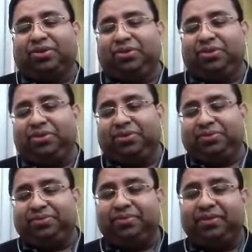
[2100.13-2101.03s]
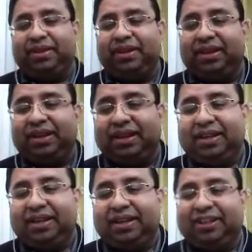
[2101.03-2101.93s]
who review the paper, this will talk
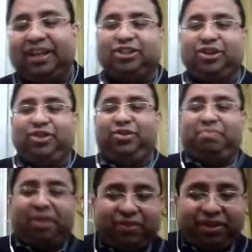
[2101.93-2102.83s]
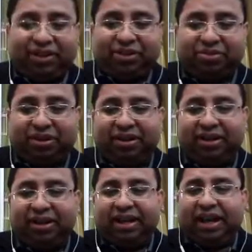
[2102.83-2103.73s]
to you. So that's
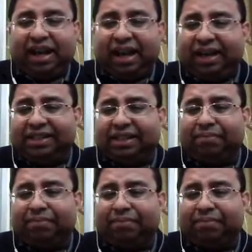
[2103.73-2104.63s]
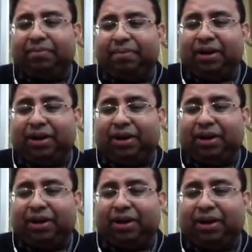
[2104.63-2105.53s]
why we prefer this one. It is a